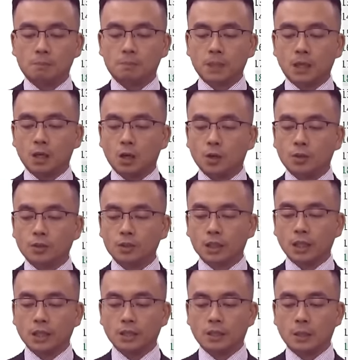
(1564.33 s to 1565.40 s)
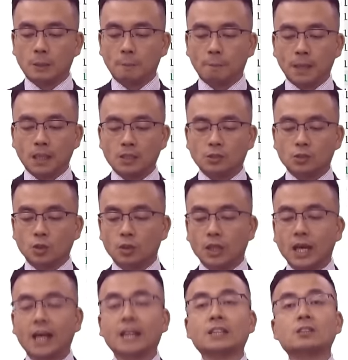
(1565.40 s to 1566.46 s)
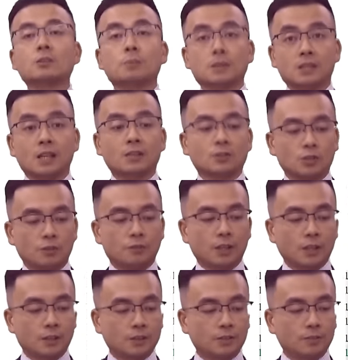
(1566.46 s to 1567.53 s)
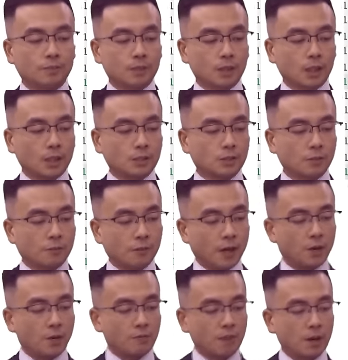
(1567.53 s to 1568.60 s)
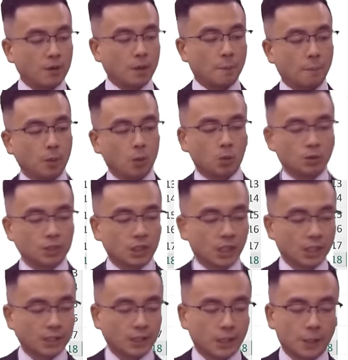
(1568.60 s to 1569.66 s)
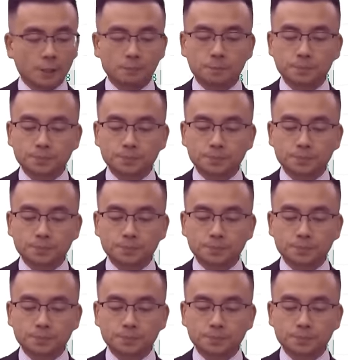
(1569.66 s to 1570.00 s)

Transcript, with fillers: but only based on 80% of that. Okay, so very, very important idea.